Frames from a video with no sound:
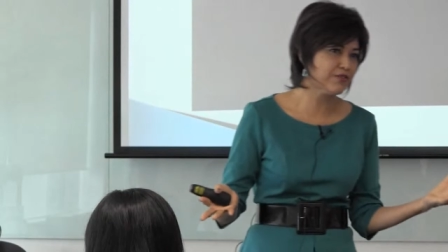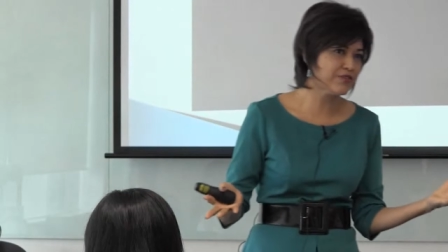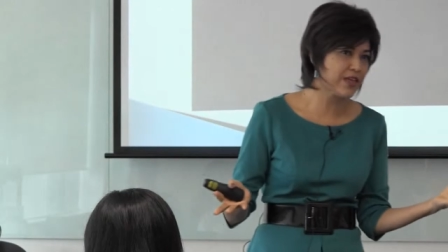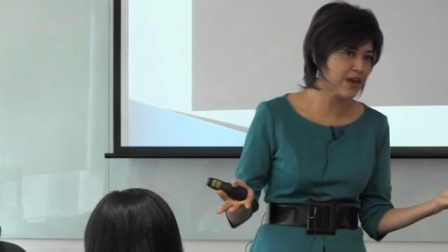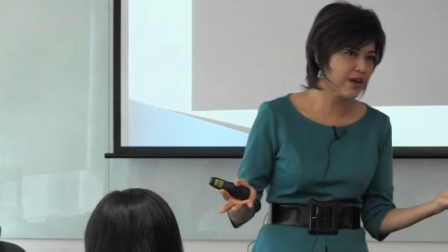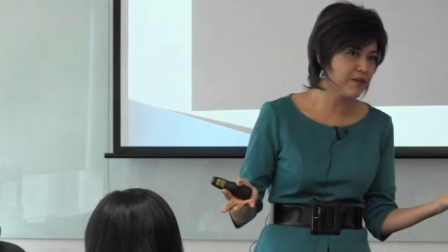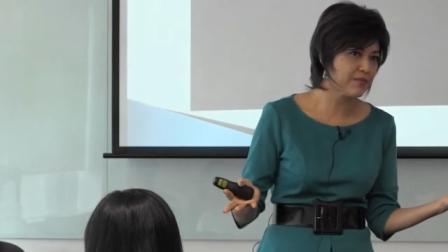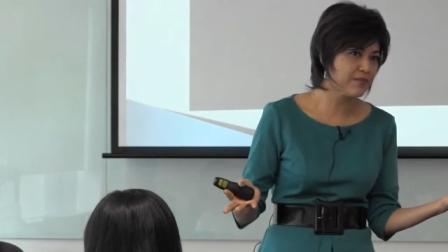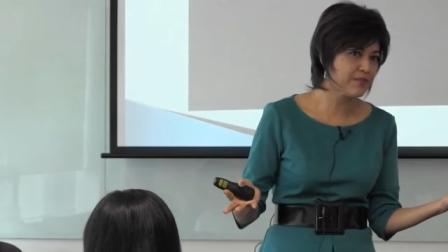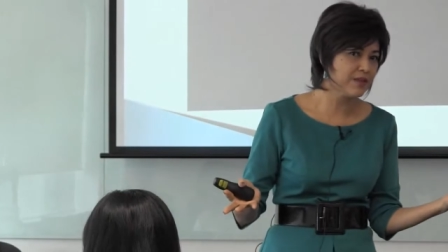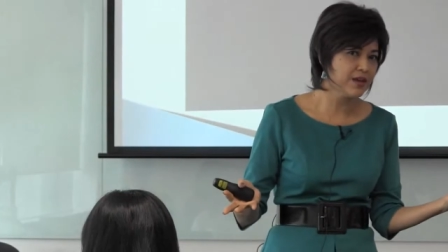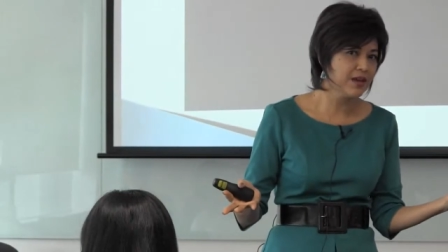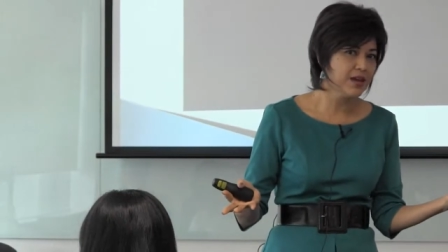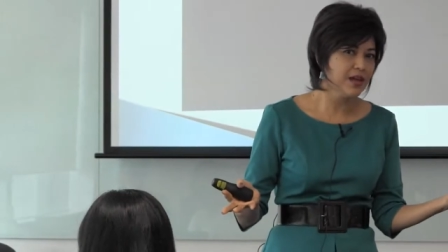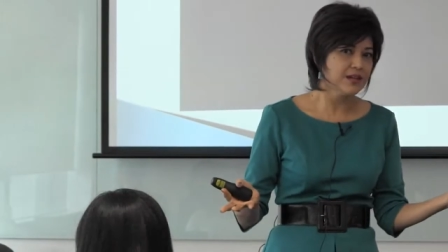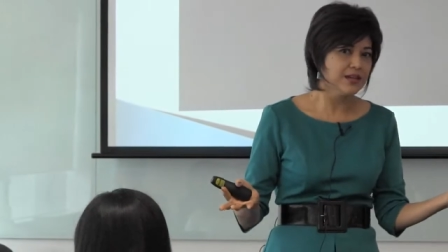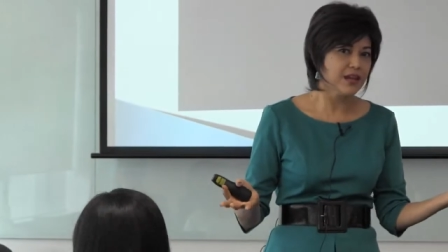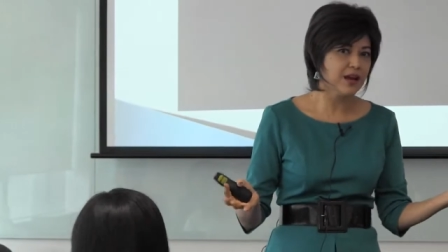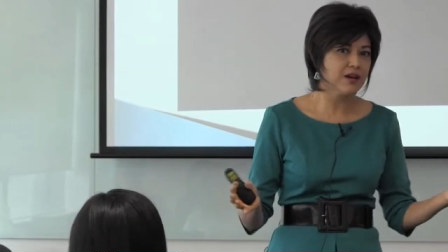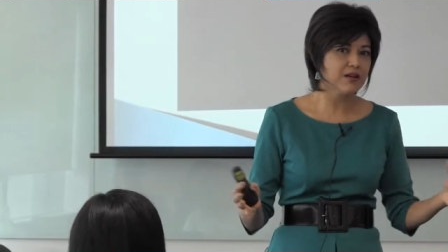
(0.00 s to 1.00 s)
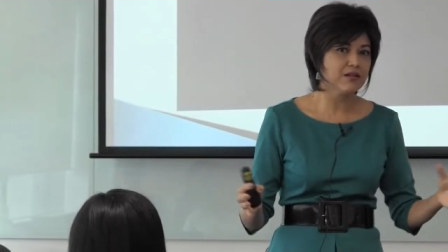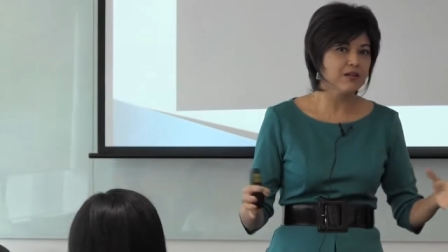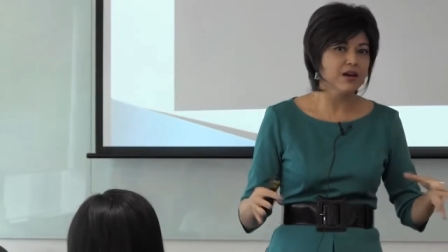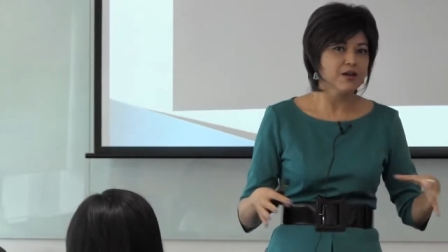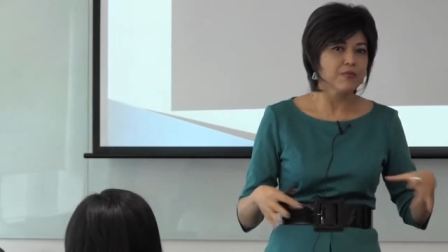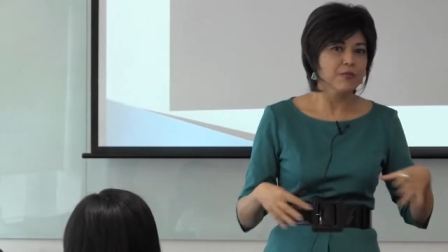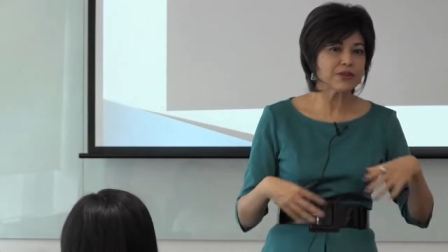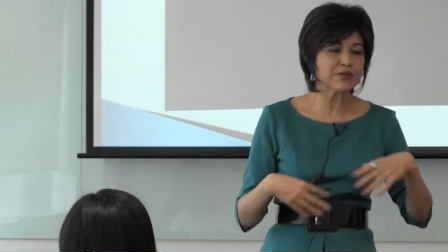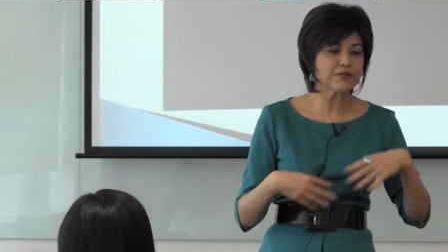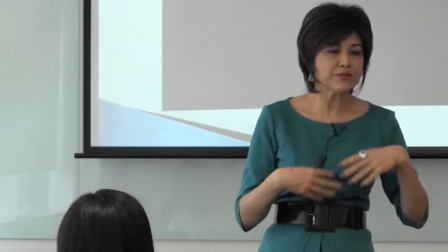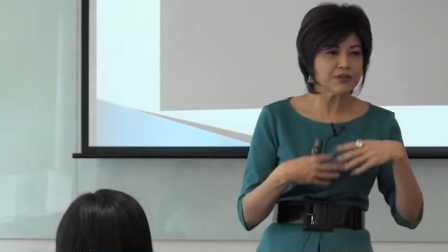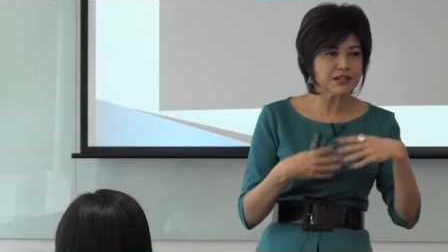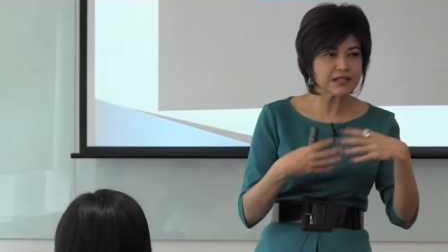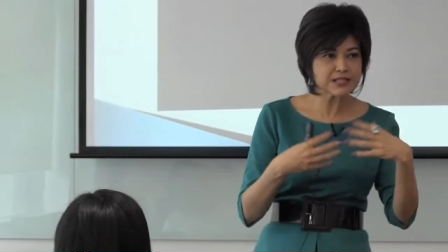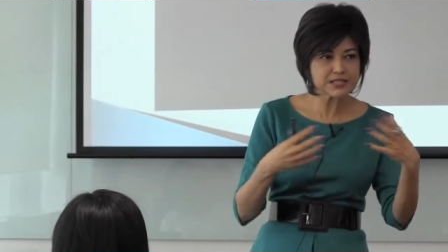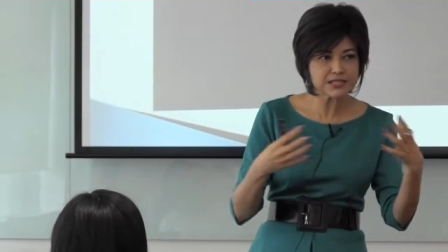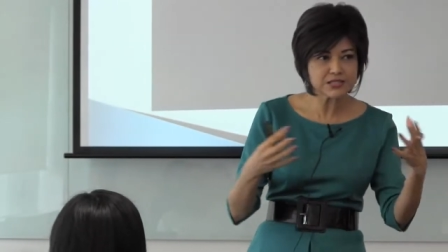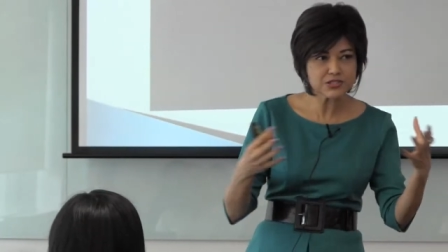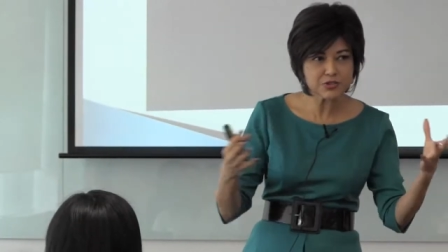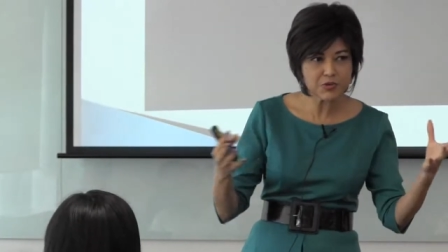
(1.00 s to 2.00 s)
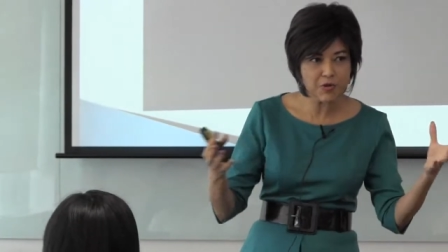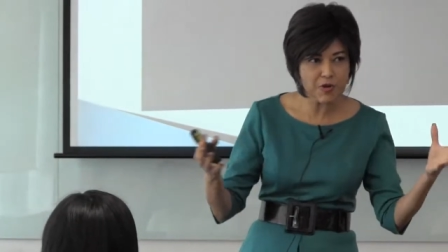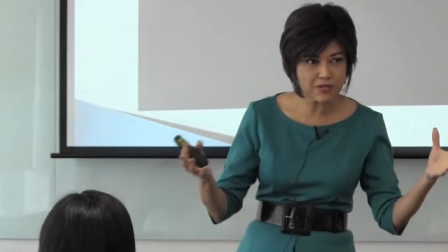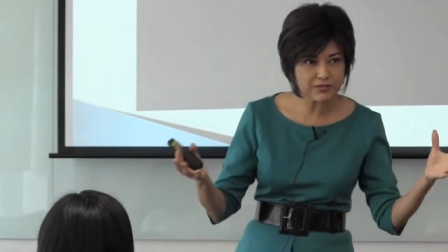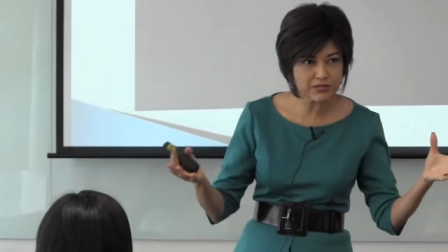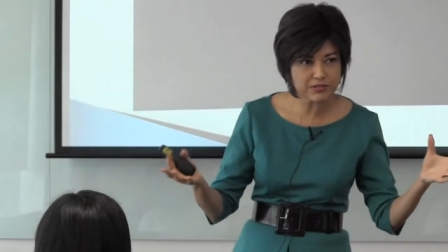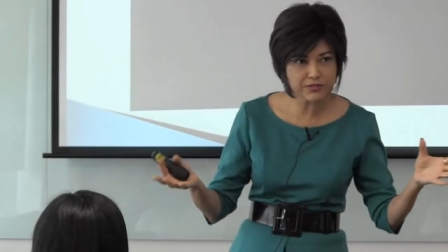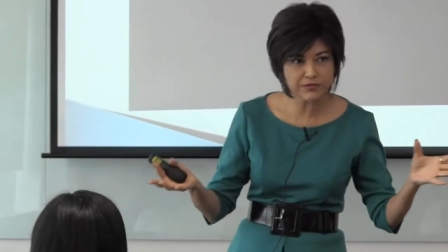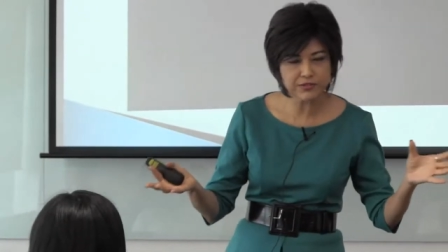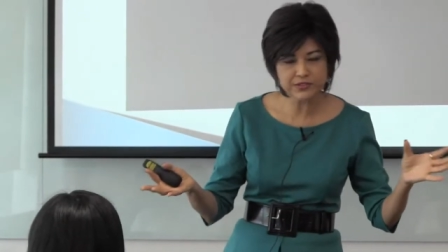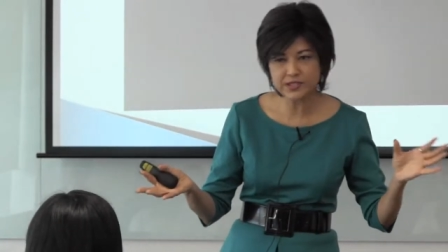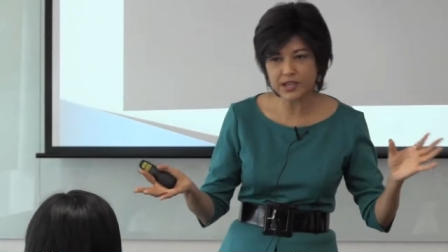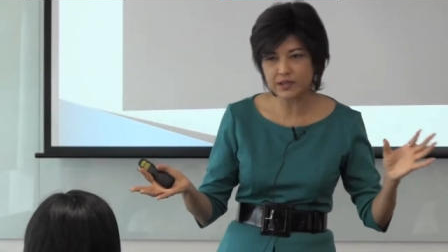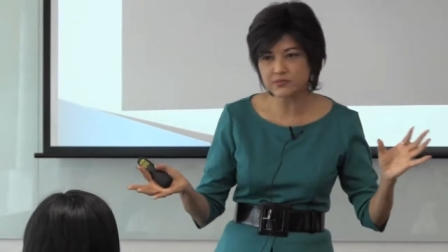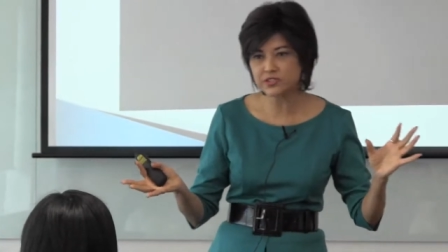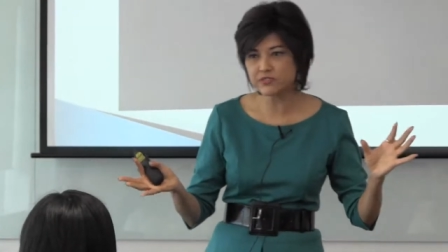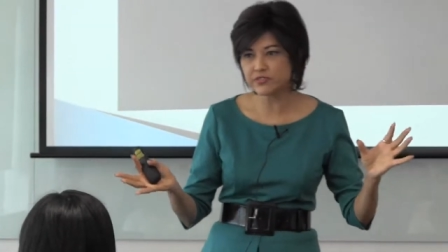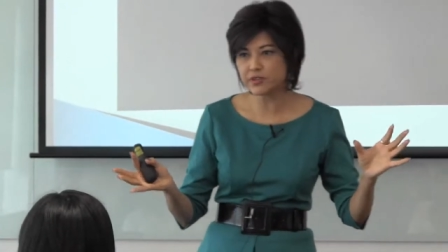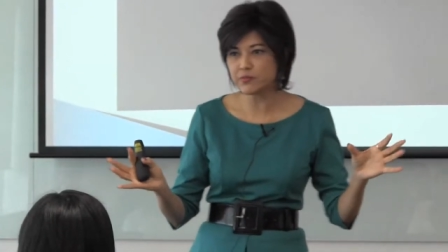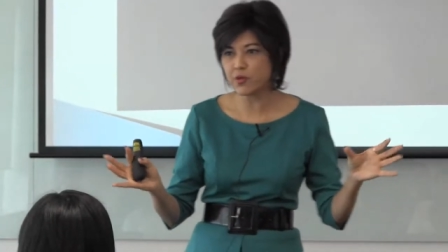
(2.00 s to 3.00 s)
of them. Now, when you listen to all the different types of